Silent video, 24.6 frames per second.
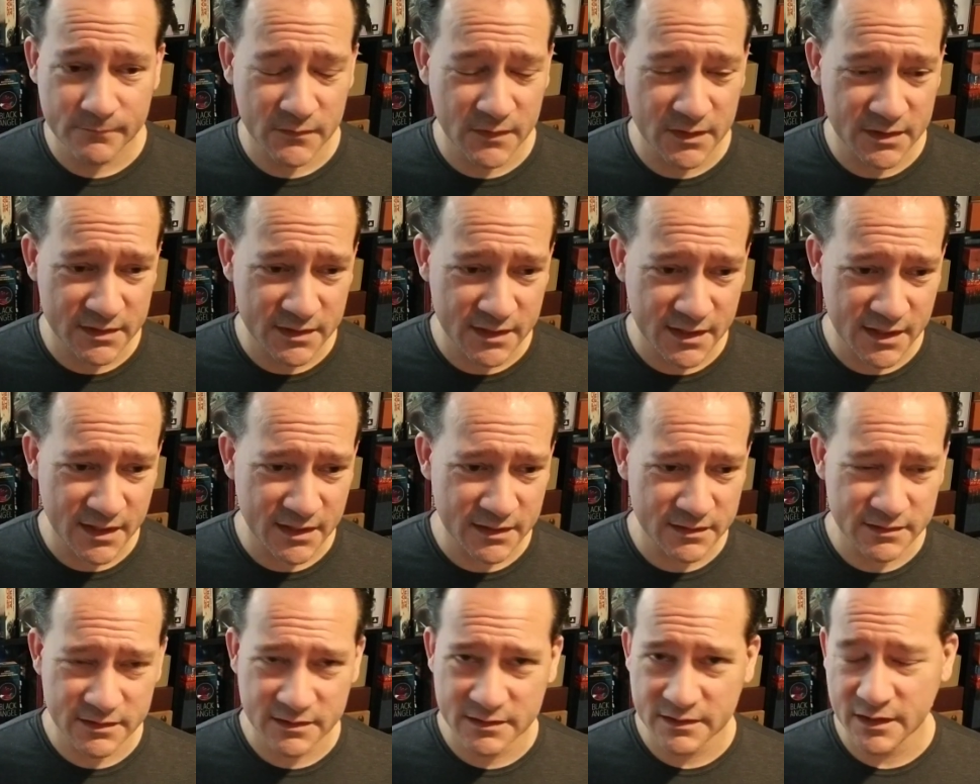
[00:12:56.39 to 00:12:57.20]
Didn't
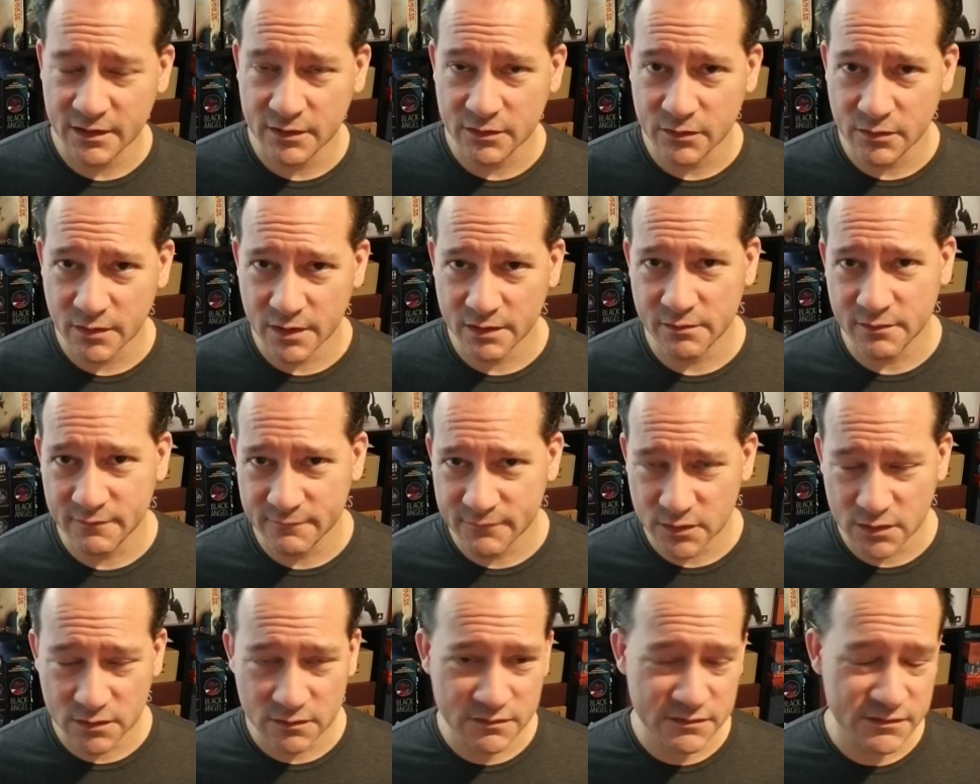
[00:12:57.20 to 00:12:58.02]
get great
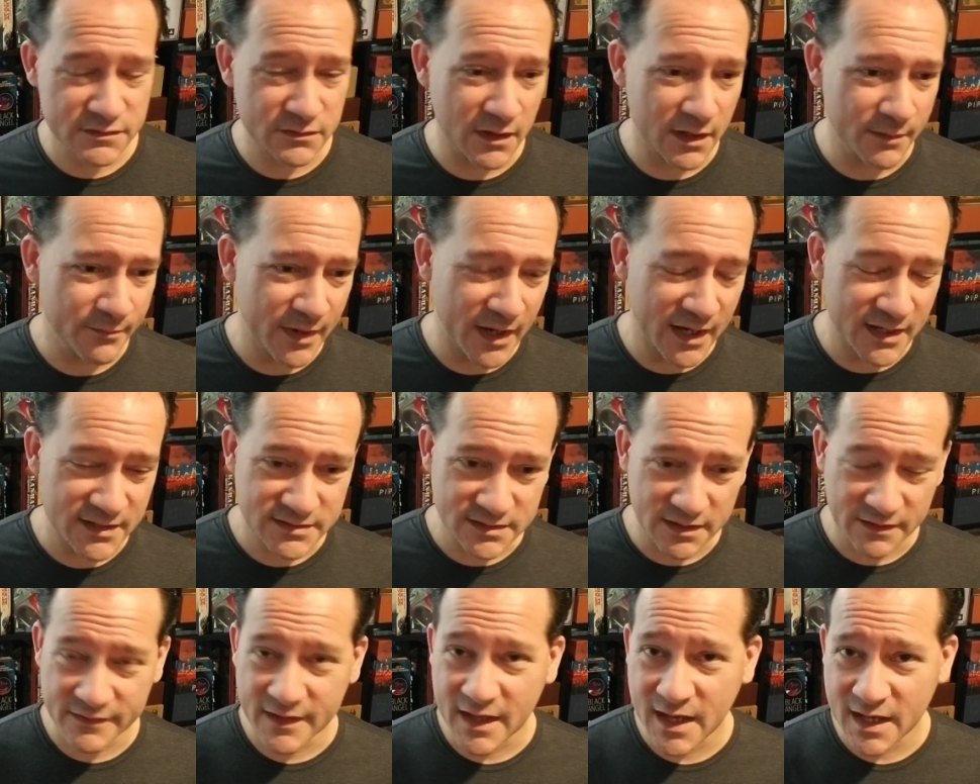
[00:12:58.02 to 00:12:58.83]
reviews, so I
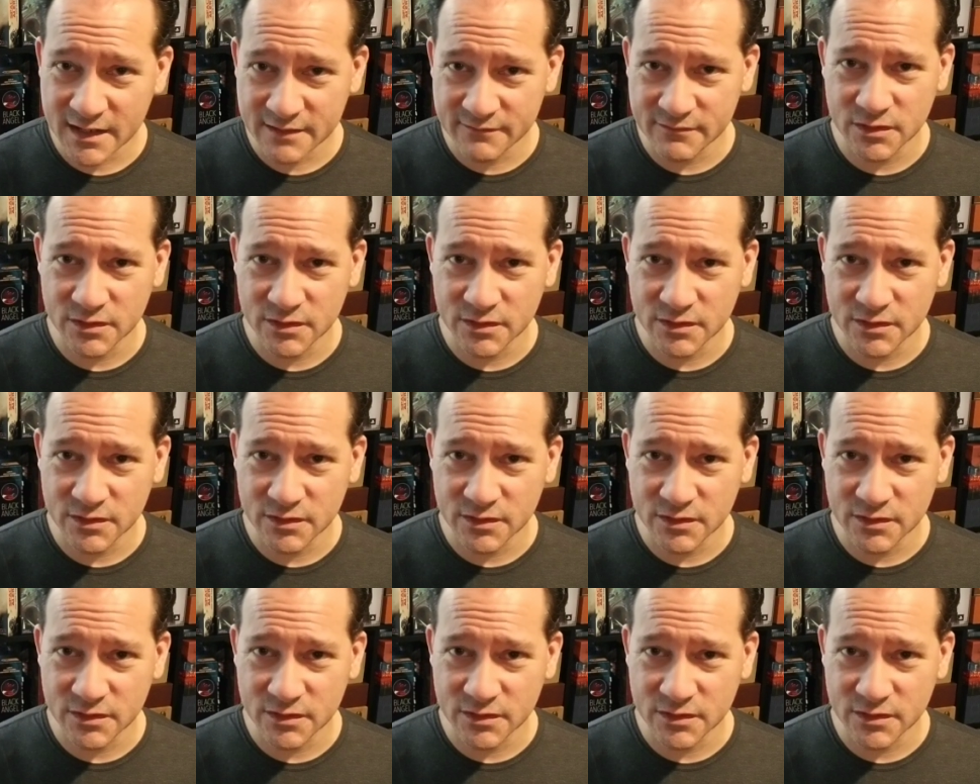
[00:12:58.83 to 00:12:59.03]
passed on that,